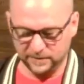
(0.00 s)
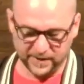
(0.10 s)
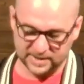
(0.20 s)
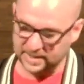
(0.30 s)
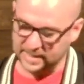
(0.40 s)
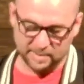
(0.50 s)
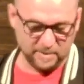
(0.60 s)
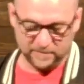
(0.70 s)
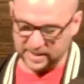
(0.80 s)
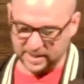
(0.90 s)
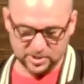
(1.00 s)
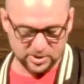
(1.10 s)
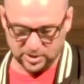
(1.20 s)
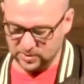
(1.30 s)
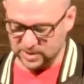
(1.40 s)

That's the same invitation to you today.